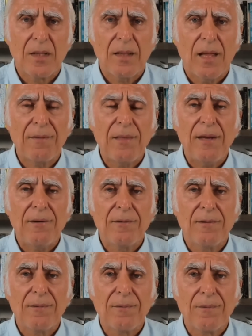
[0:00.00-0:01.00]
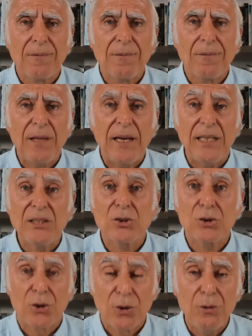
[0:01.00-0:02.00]
There is
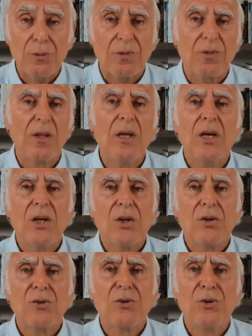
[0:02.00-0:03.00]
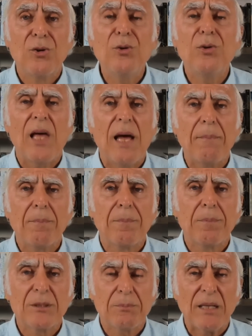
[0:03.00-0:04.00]
truth to that
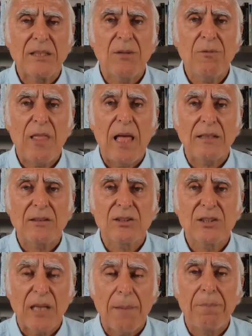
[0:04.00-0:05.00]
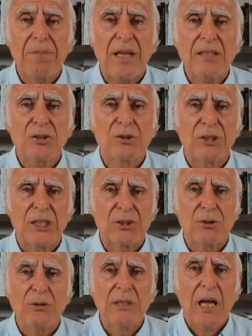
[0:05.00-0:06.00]
perspective, that some
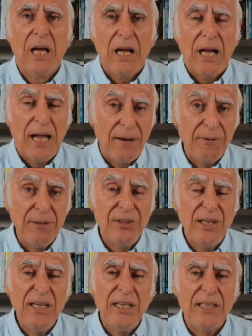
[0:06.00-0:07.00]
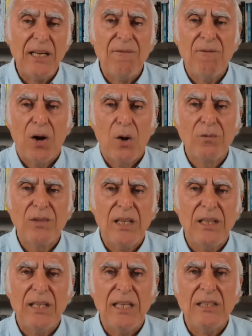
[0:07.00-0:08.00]
extraterrestrials are indeed involved
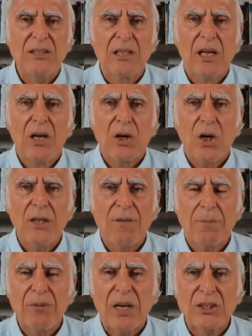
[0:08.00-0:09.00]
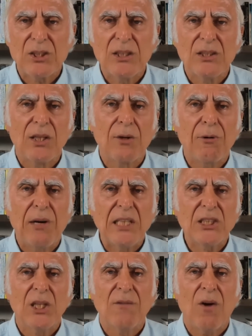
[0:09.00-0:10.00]
in these kind of abductions and
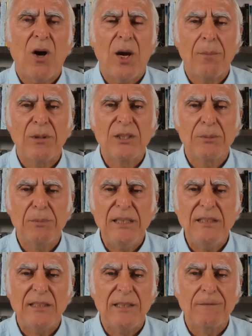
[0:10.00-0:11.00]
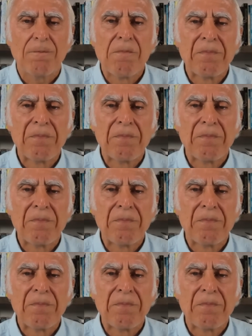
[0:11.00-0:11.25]
creation of a hybrid species.